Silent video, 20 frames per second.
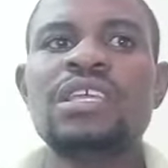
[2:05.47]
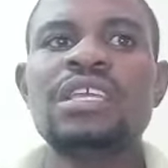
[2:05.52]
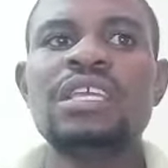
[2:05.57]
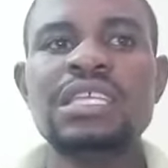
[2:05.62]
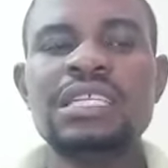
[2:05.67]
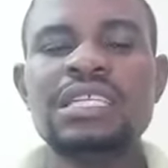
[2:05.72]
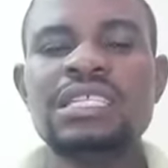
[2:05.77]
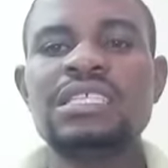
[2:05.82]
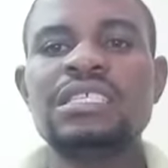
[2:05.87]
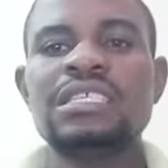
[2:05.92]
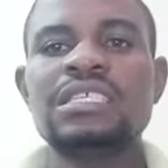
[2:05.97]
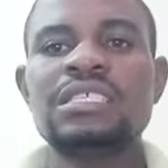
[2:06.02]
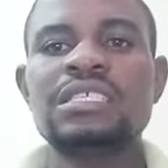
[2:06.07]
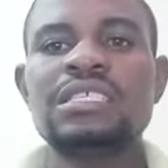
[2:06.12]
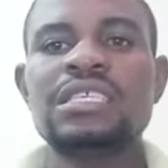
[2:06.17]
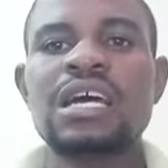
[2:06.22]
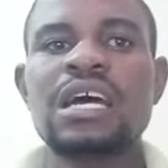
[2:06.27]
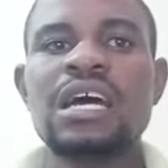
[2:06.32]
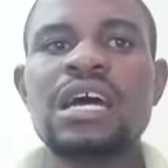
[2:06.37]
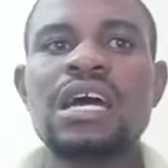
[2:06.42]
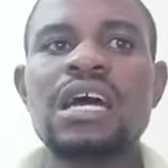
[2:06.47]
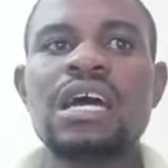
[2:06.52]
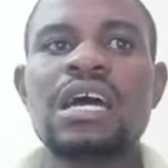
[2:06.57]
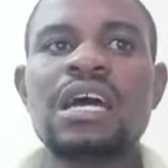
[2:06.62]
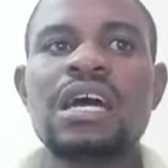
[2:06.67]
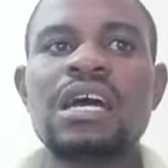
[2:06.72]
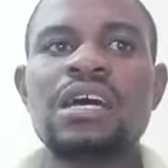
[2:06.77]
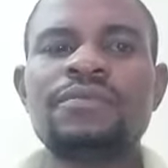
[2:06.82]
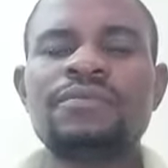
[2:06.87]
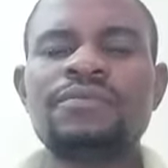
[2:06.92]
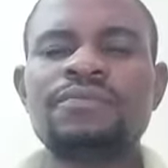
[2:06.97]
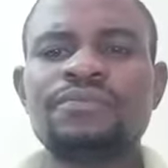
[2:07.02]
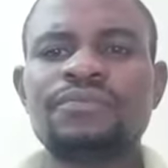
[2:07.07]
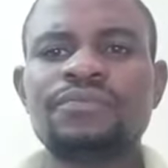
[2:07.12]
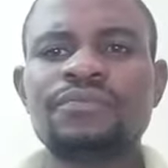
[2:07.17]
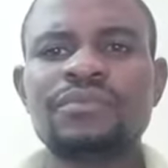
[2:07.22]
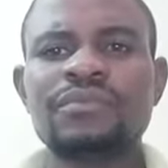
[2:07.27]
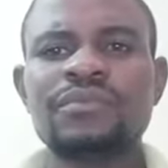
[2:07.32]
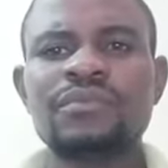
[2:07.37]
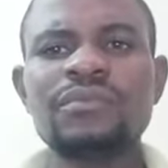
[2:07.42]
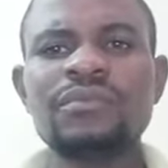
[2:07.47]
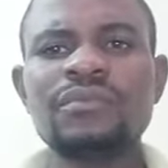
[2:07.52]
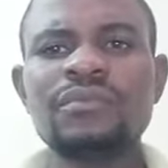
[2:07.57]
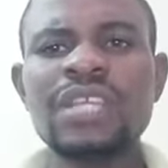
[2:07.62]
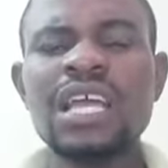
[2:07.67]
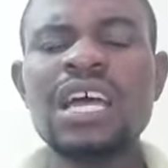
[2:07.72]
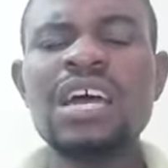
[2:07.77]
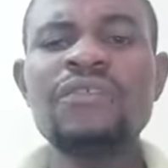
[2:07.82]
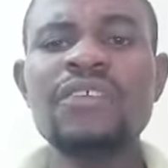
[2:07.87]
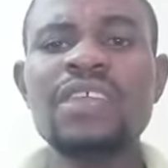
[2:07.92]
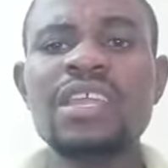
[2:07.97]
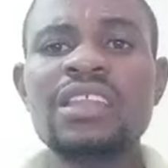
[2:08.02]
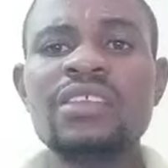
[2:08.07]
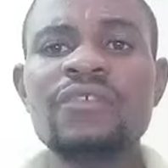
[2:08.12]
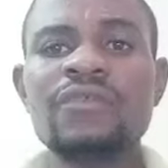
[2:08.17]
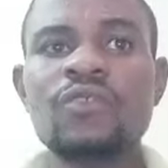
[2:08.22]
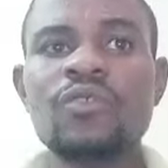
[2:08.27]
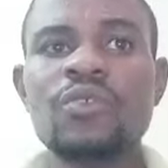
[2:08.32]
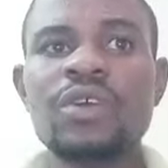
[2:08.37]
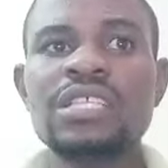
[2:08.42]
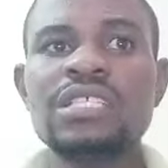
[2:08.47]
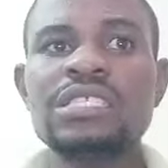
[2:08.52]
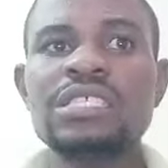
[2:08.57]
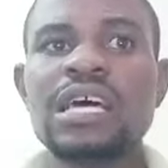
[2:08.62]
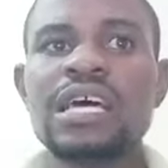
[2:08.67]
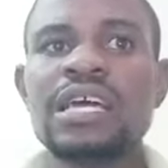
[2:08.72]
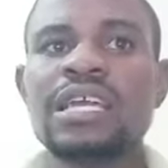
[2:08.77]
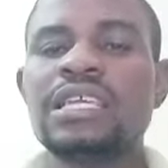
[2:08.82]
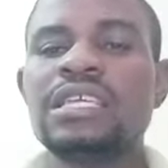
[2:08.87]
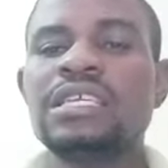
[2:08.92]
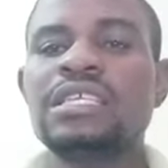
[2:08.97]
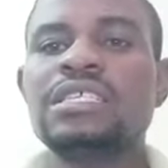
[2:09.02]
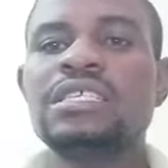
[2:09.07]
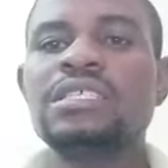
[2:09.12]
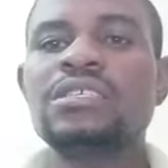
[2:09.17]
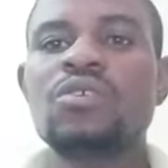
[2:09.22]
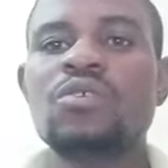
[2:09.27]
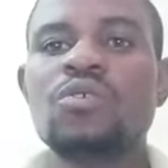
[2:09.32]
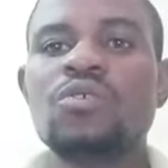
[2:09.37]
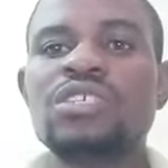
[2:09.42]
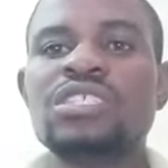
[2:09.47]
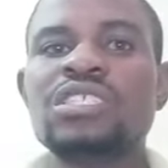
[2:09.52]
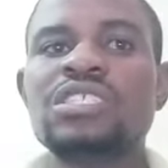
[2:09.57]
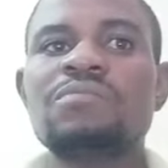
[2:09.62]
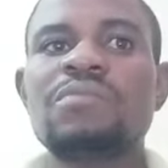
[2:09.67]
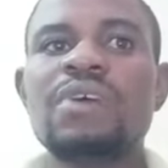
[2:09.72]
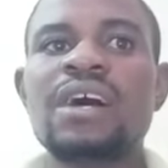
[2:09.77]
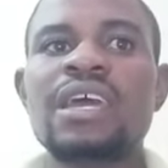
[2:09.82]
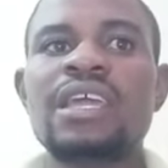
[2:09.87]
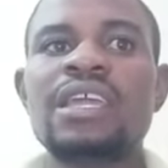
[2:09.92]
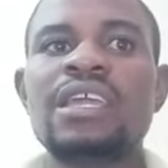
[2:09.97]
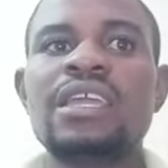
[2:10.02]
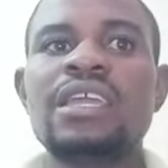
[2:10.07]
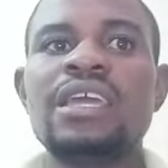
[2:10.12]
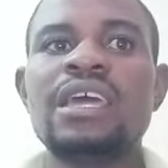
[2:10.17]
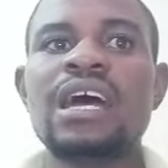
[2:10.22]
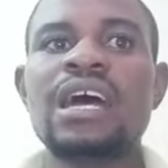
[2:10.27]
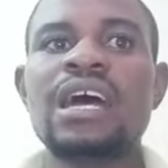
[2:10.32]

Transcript: It is avian influenza is caused by